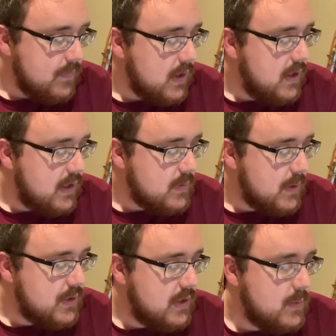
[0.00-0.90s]
The next
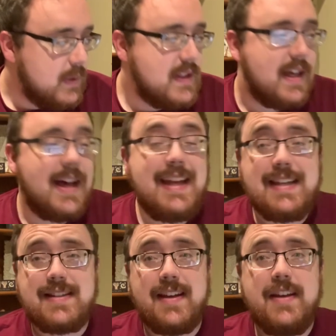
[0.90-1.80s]
question is, what's the
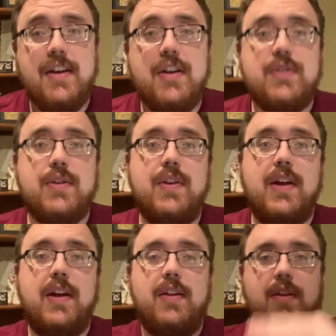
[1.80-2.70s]
height? So
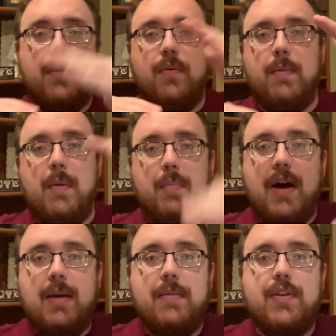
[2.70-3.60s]
from the
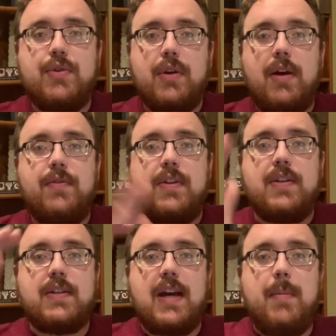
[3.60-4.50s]
bottom of the trough to the
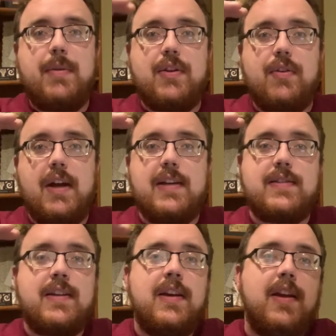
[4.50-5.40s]
top of the crest,
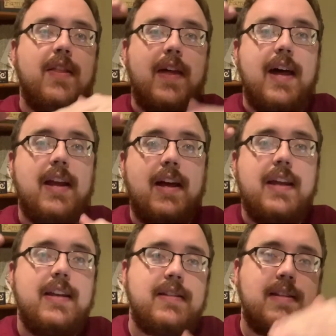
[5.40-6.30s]
that height
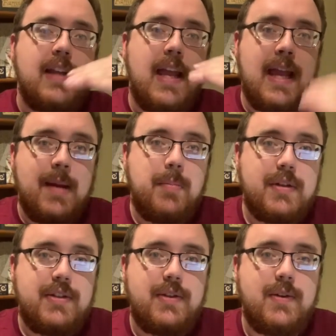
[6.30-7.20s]
is the
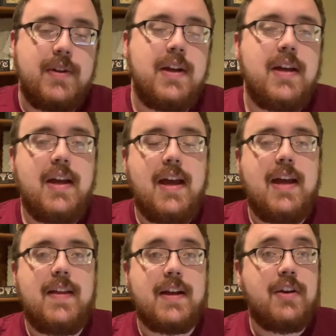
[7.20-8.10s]
amplitude. And
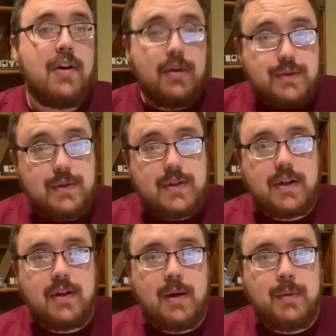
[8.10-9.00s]
that can also tell you
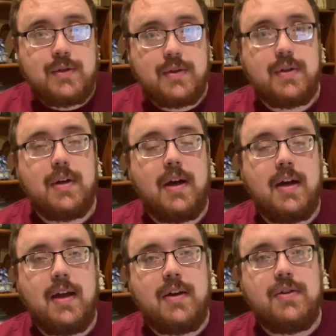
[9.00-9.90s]
how much
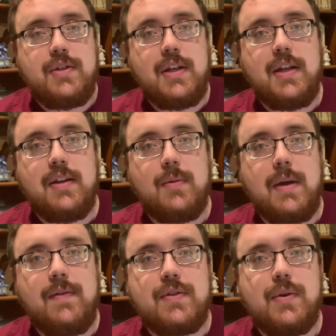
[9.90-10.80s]
energy the
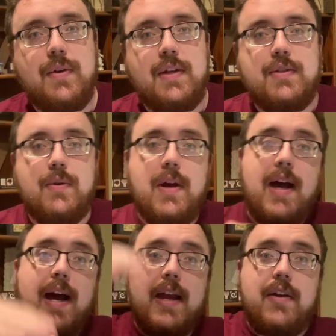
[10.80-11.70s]
wave is holding. So
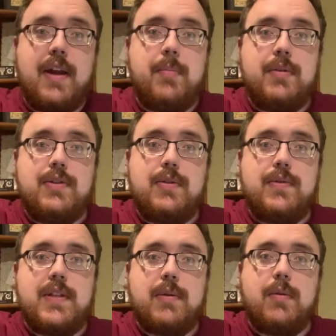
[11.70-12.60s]
higher amplitudes
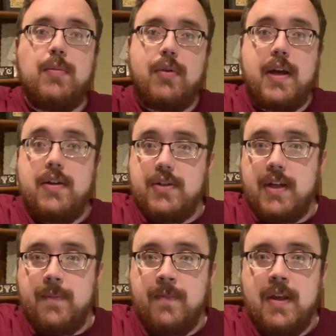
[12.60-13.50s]
equal more energy.
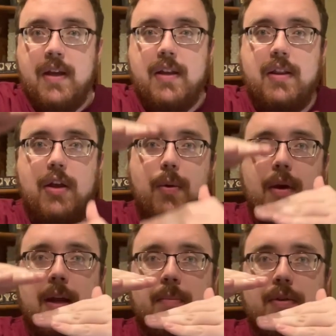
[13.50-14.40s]
Lower
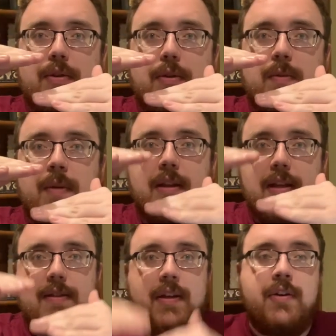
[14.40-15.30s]
amplitudes mean
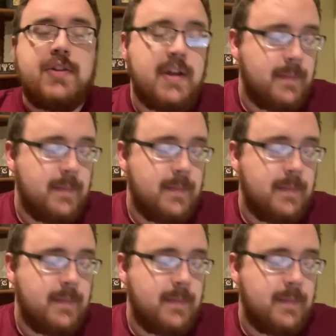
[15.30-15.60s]
less energy.